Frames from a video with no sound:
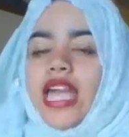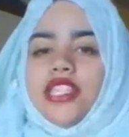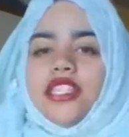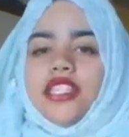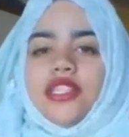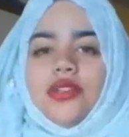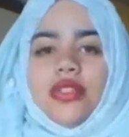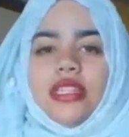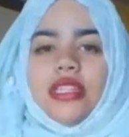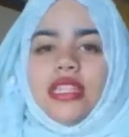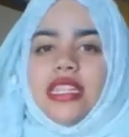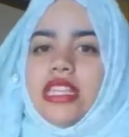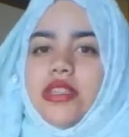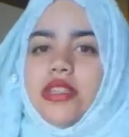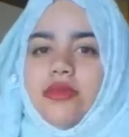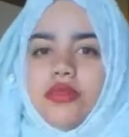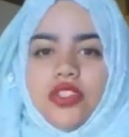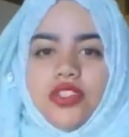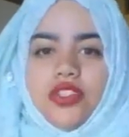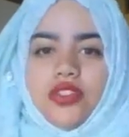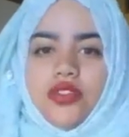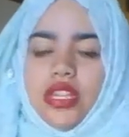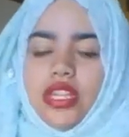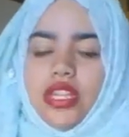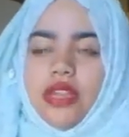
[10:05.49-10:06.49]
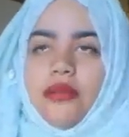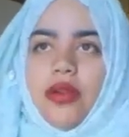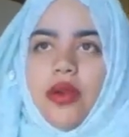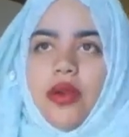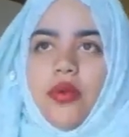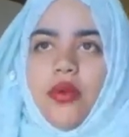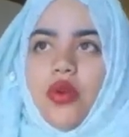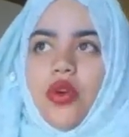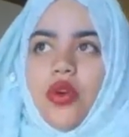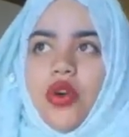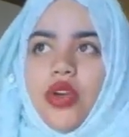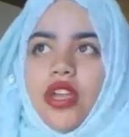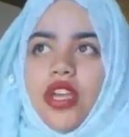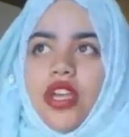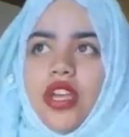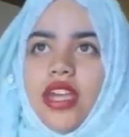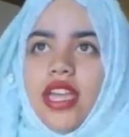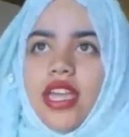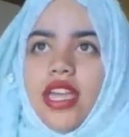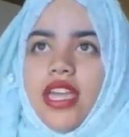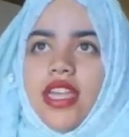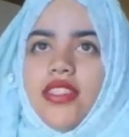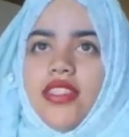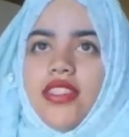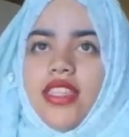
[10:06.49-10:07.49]
And so then he was just drinking my water,
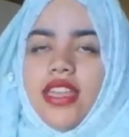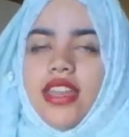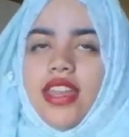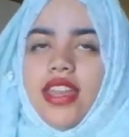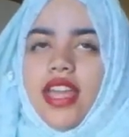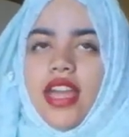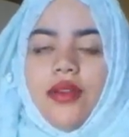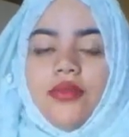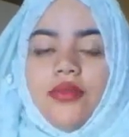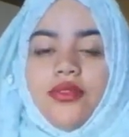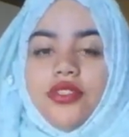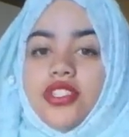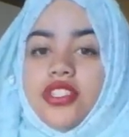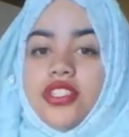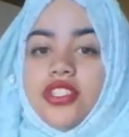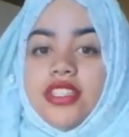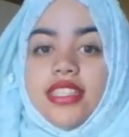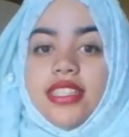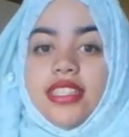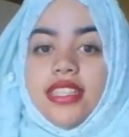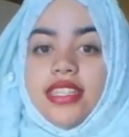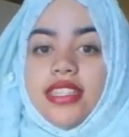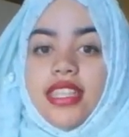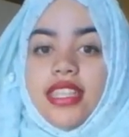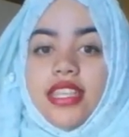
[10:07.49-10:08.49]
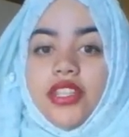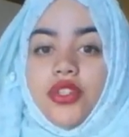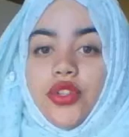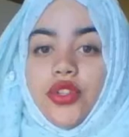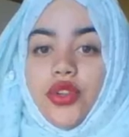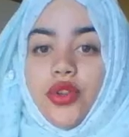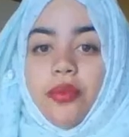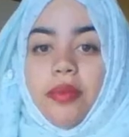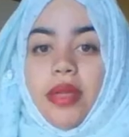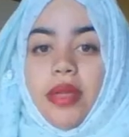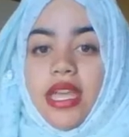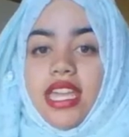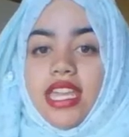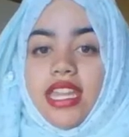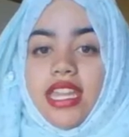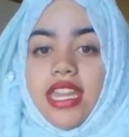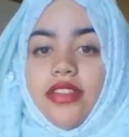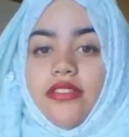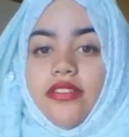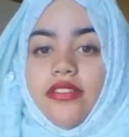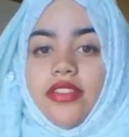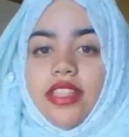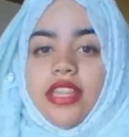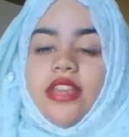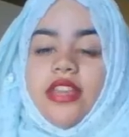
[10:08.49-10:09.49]
and then I was just sitting there, Drew Beck and
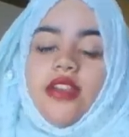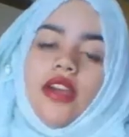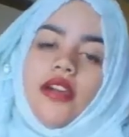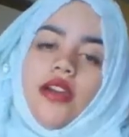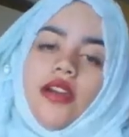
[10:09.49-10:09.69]
everything.